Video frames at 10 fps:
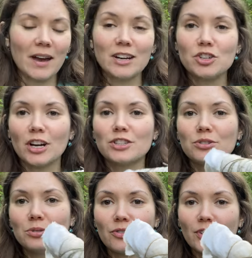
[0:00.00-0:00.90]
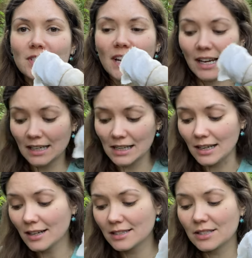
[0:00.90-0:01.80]
I tried two different
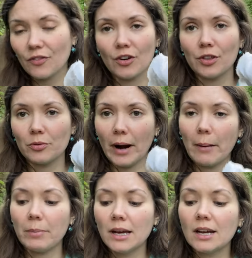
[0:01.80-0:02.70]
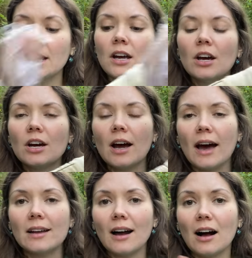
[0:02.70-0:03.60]
techniques for the wrapping,
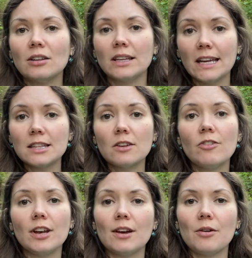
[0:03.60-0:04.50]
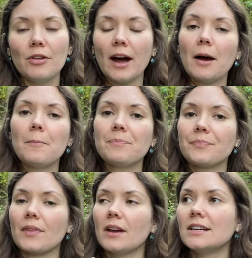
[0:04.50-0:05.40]
and I'll link the video that
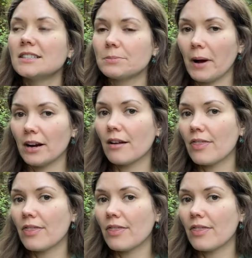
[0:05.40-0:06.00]
inspired